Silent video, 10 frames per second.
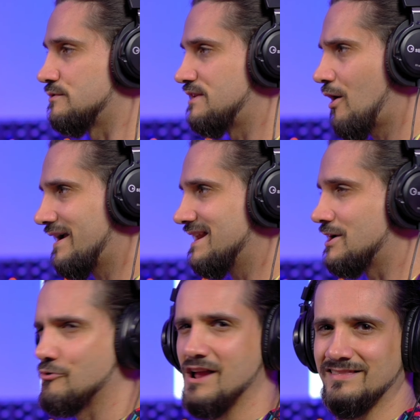now I can
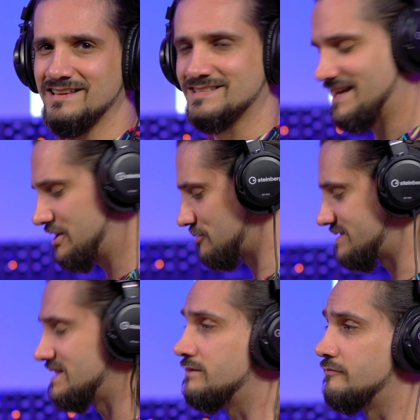create this
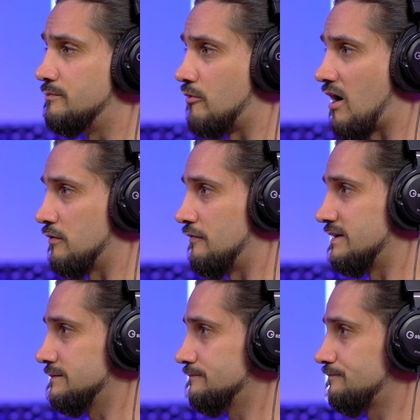interesting vibrato effect.